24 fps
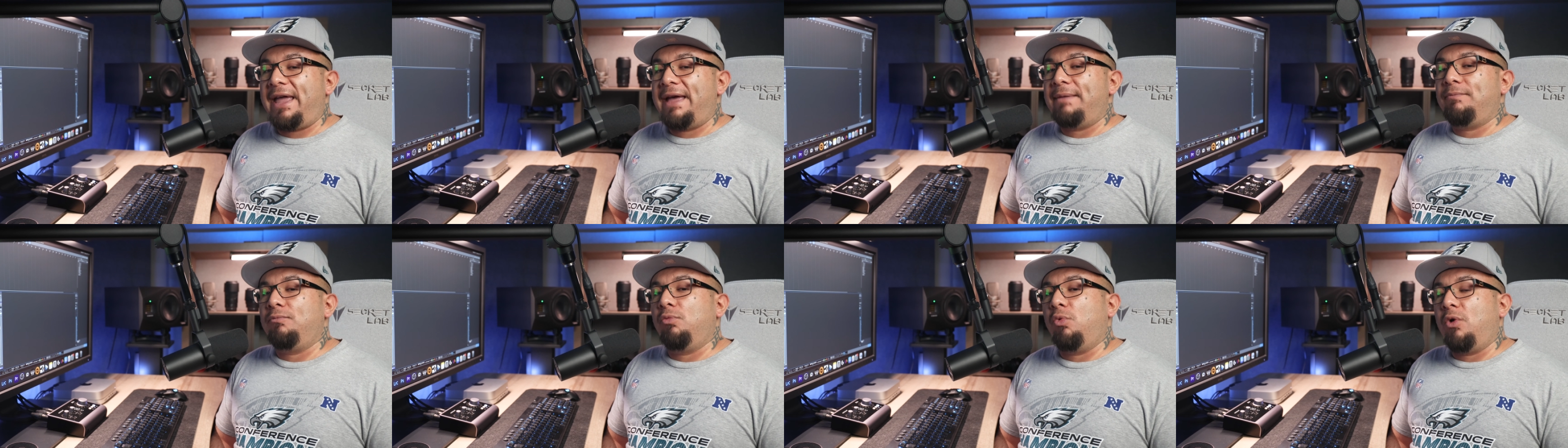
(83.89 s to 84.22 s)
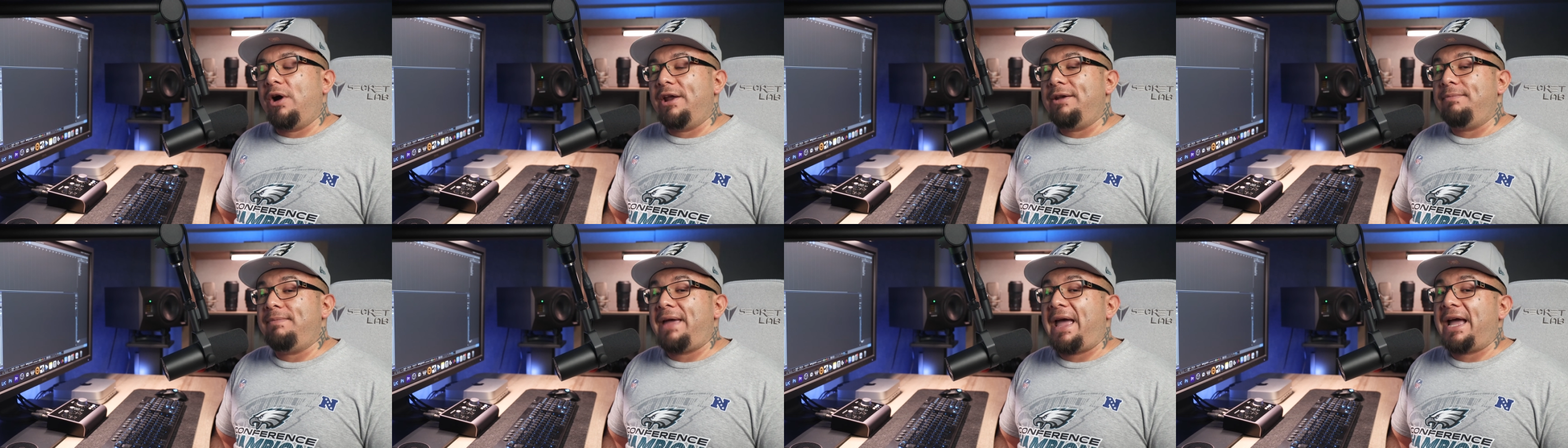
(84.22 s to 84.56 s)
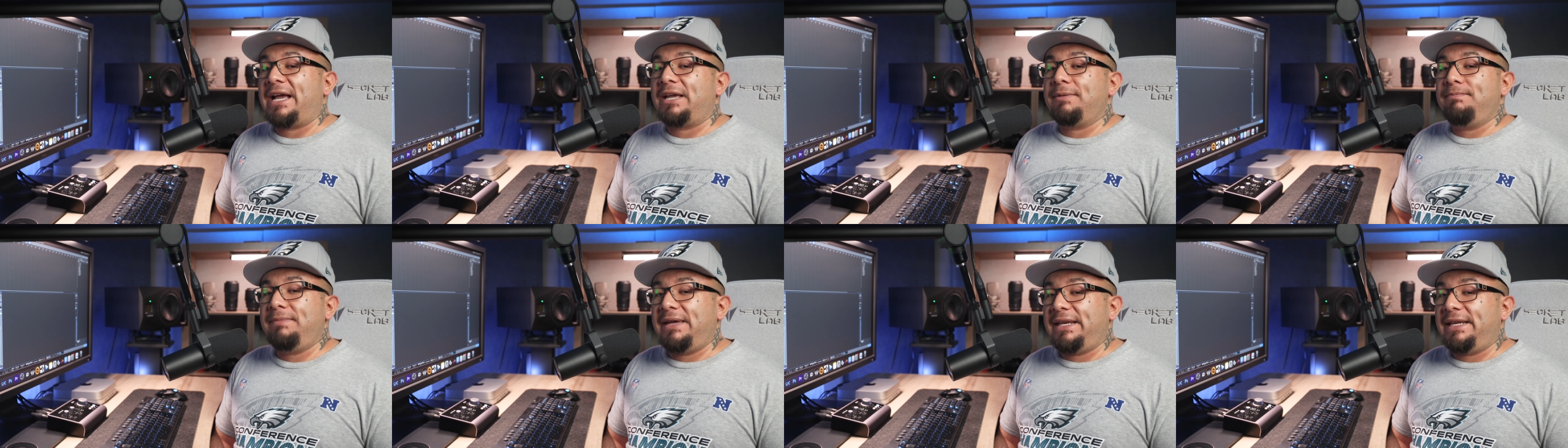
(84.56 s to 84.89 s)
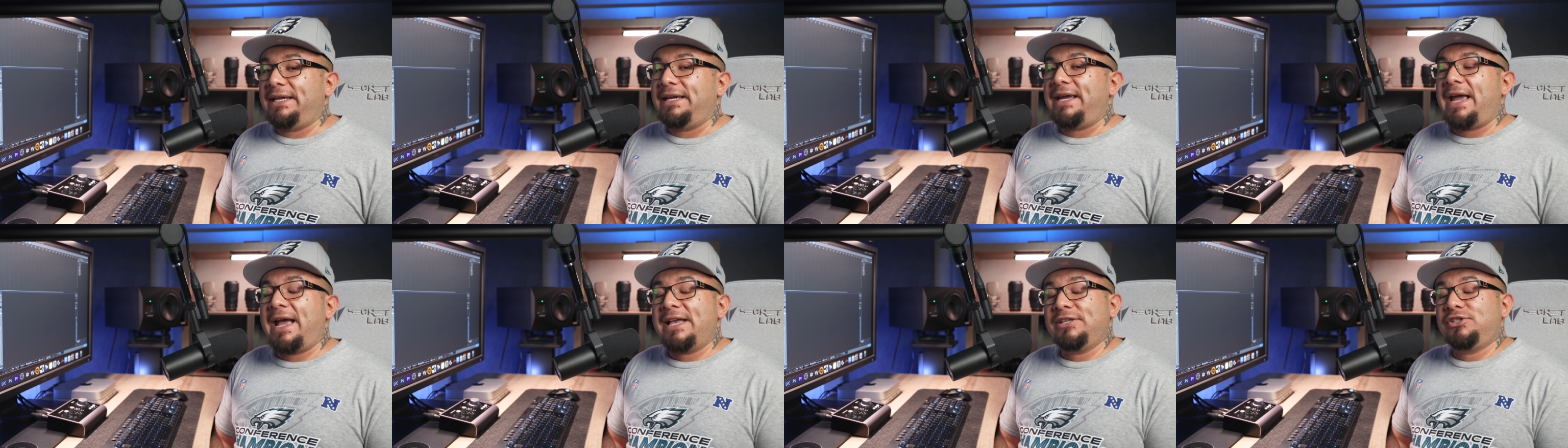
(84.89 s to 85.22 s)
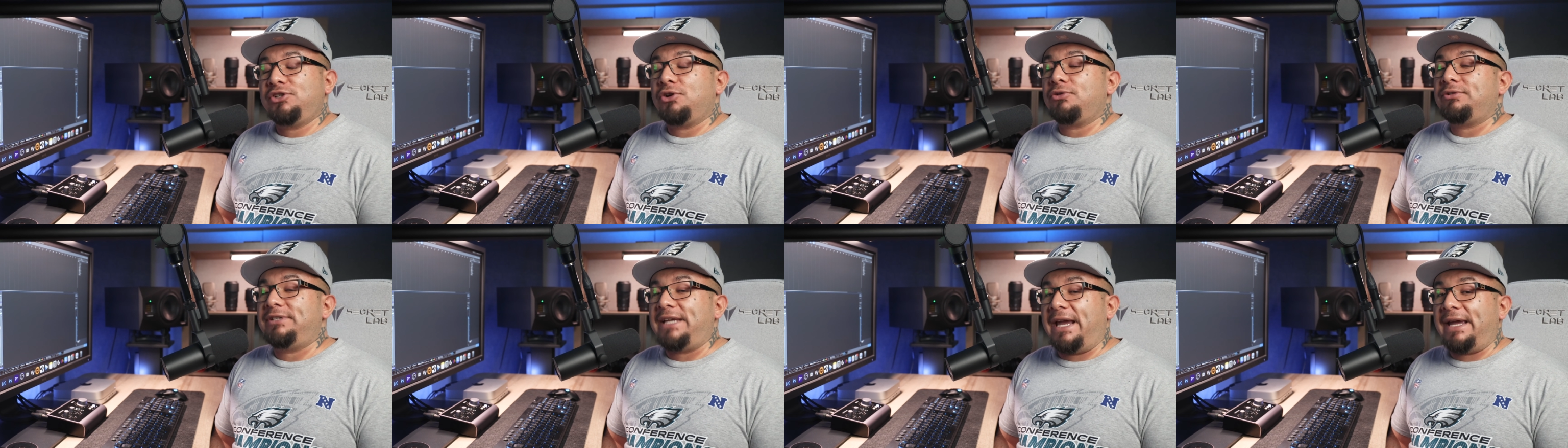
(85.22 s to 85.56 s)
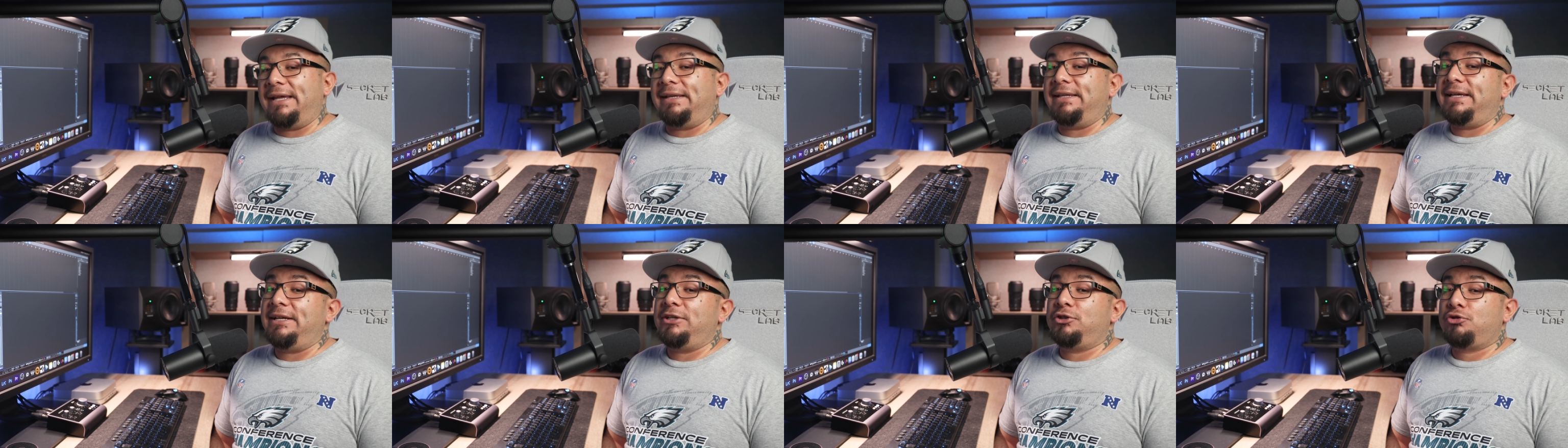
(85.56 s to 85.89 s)
M1 Mac Mini as your
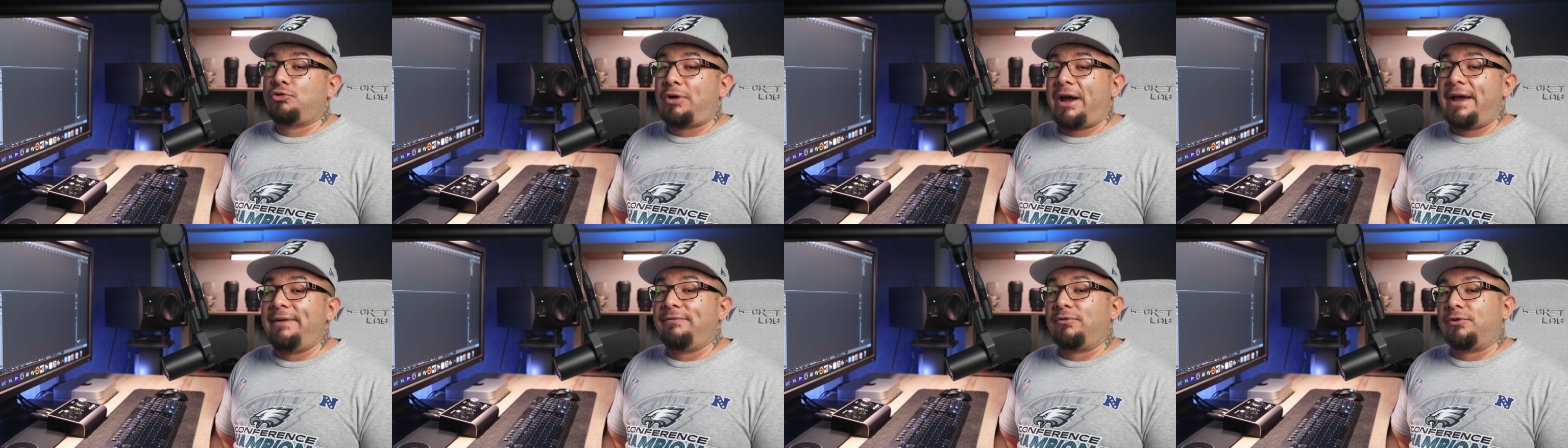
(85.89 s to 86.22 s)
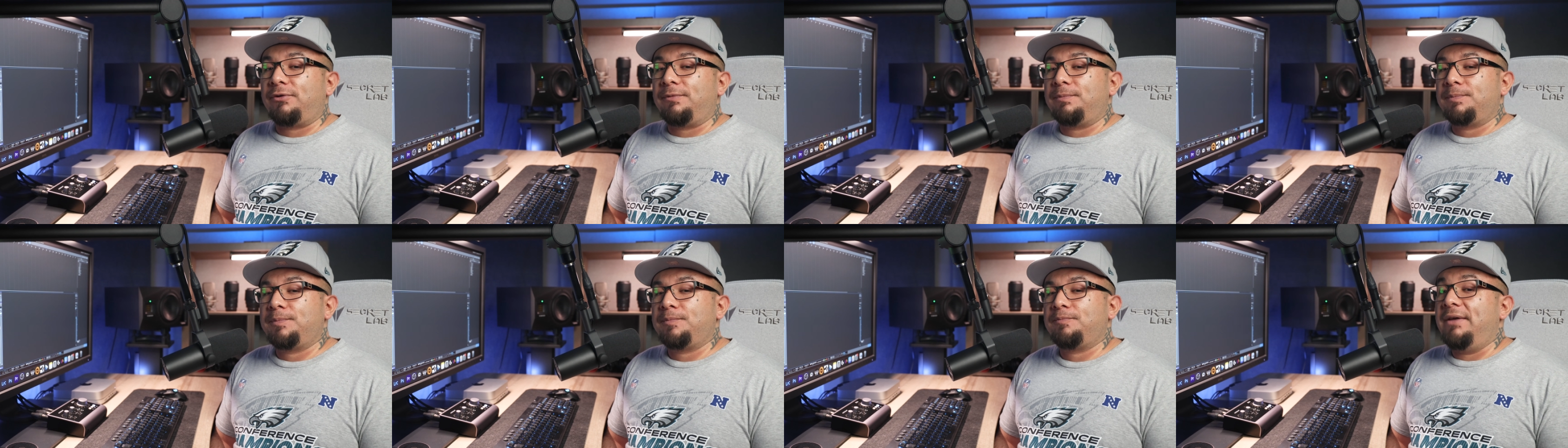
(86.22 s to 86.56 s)
daily driver.